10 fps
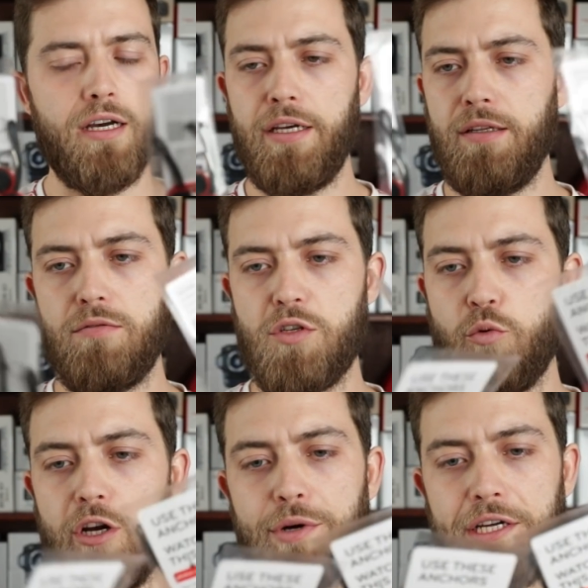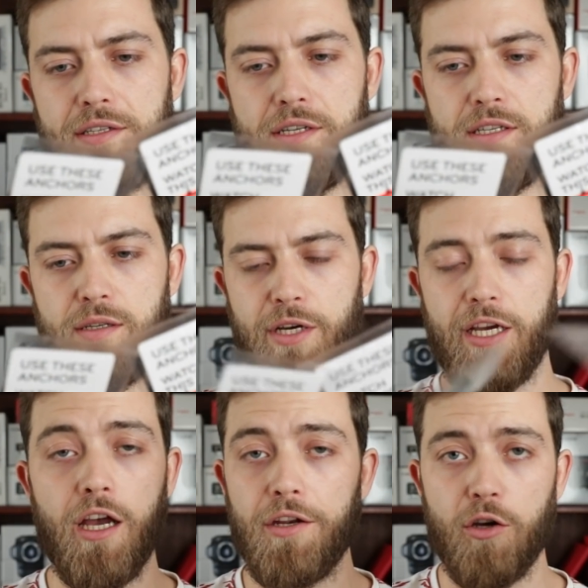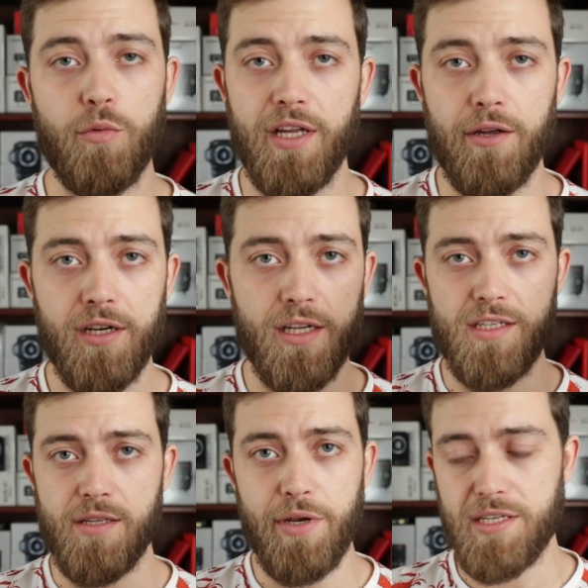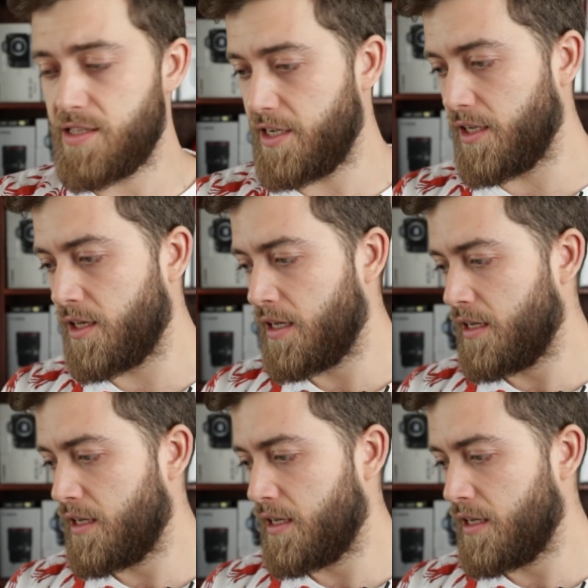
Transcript: I swear by this system. I can't go without it. It is the best thing.